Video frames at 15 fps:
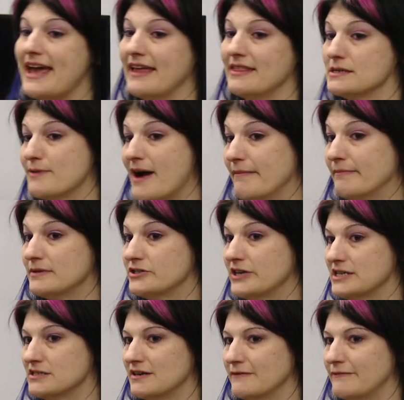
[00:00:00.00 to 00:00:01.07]
they had this problem in
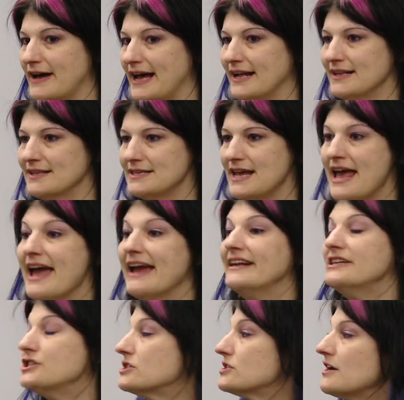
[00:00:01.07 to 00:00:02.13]
transferring files. And
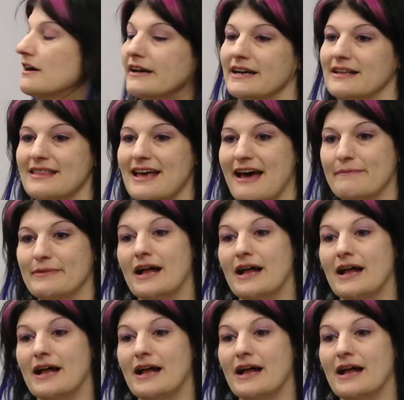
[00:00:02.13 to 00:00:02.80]
he just targeted them.